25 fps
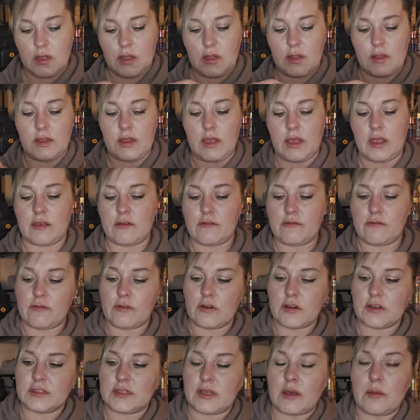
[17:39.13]
like, for
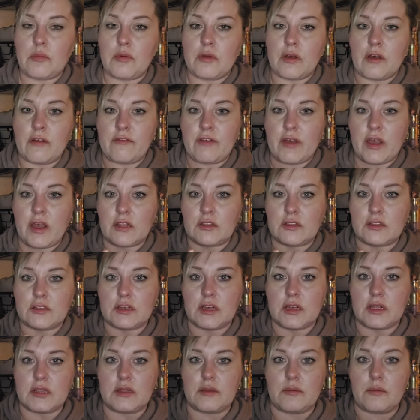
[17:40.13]
example, if I had to
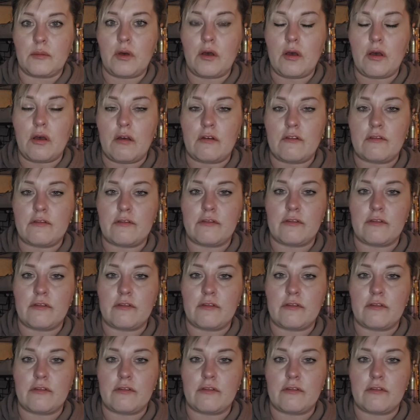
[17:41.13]
cut them off,